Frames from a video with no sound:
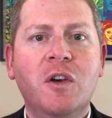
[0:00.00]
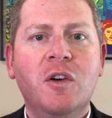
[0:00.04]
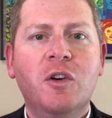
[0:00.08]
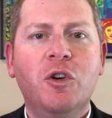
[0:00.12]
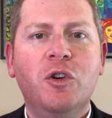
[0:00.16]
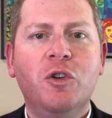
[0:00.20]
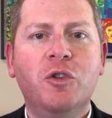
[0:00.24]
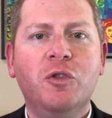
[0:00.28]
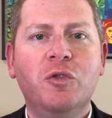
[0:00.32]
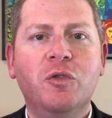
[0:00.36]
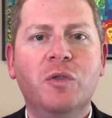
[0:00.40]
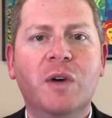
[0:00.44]

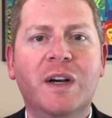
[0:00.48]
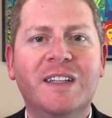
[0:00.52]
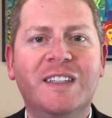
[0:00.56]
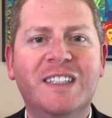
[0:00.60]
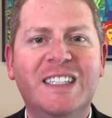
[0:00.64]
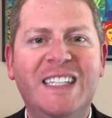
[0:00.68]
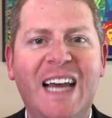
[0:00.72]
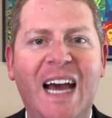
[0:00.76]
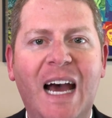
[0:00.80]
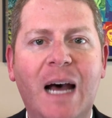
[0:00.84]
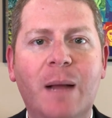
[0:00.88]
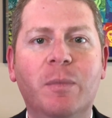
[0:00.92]
who
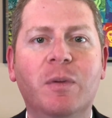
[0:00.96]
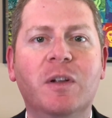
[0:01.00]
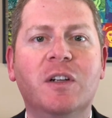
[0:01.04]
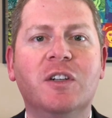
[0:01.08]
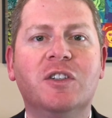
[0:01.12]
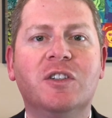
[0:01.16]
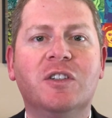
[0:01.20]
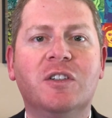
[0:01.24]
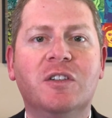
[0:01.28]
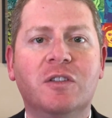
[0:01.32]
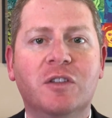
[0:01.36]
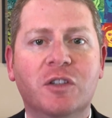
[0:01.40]

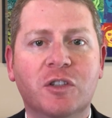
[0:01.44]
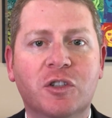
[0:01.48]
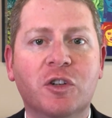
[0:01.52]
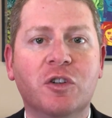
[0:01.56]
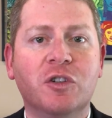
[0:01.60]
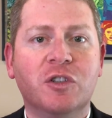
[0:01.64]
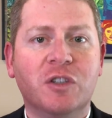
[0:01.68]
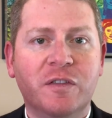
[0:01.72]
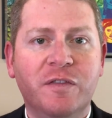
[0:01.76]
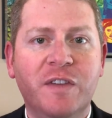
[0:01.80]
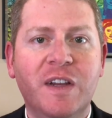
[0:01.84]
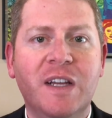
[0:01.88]
established the
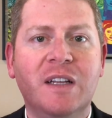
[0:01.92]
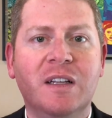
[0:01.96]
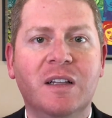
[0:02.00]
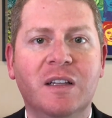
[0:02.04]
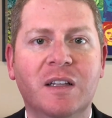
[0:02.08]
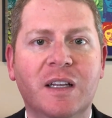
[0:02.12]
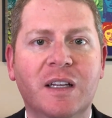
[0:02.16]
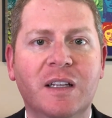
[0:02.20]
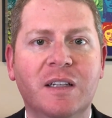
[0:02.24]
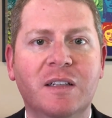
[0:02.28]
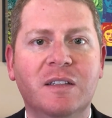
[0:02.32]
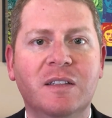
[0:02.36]
Church of
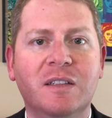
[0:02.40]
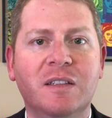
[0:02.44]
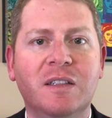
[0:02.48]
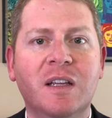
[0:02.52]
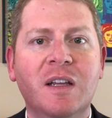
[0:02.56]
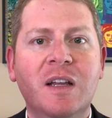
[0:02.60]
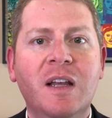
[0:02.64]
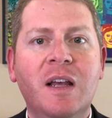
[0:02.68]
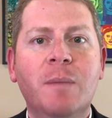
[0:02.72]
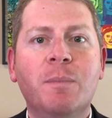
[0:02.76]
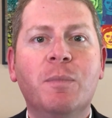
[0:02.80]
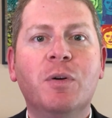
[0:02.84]
England,
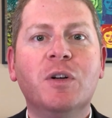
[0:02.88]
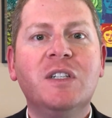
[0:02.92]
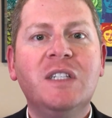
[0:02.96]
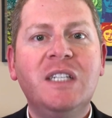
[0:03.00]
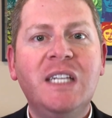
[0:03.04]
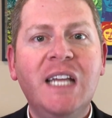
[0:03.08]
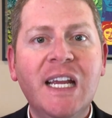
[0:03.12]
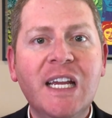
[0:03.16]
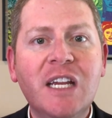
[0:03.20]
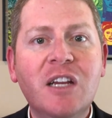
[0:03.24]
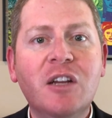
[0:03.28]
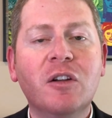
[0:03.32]

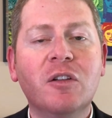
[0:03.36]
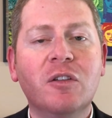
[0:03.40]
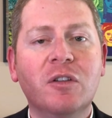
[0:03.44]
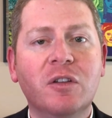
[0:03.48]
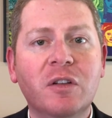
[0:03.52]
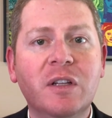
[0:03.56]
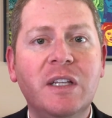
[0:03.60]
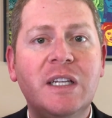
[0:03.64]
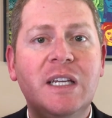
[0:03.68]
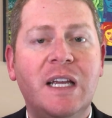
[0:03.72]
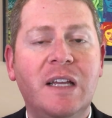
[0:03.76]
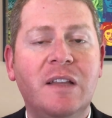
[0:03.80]

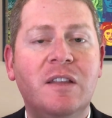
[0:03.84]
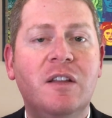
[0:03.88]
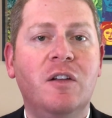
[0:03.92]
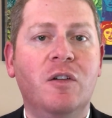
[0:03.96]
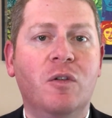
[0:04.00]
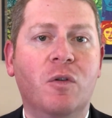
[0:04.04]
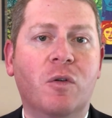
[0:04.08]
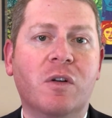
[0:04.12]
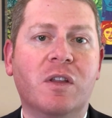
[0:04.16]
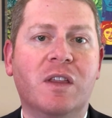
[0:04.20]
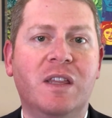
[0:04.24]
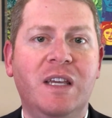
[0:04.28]
particularly in the
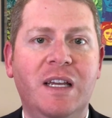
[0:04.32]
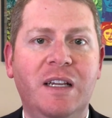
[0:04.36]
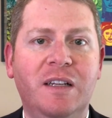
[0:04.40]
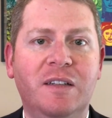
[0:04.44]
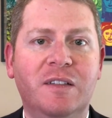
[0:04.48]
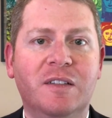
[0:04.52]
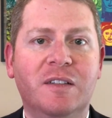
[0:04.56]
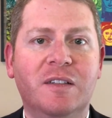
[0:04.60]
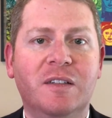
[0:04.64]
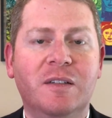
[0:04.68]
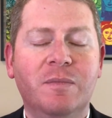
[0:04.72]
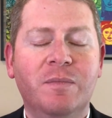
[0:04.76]

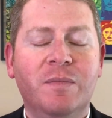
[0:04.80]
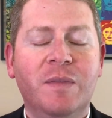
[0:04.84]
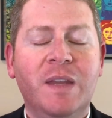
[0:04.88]
Northeast.